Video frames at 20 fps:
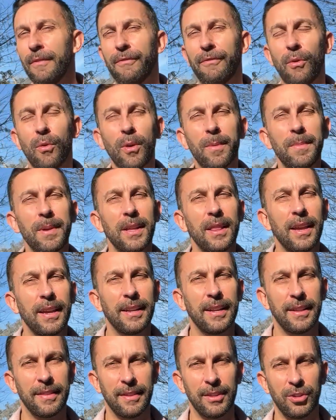
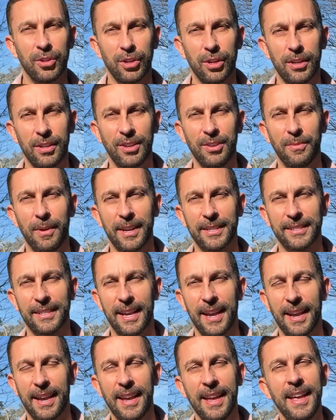in the
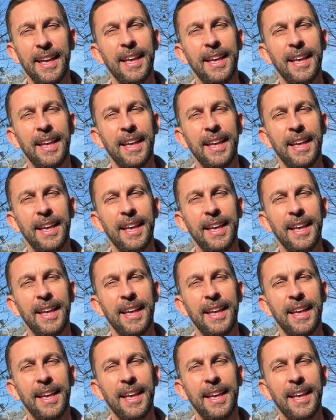USA,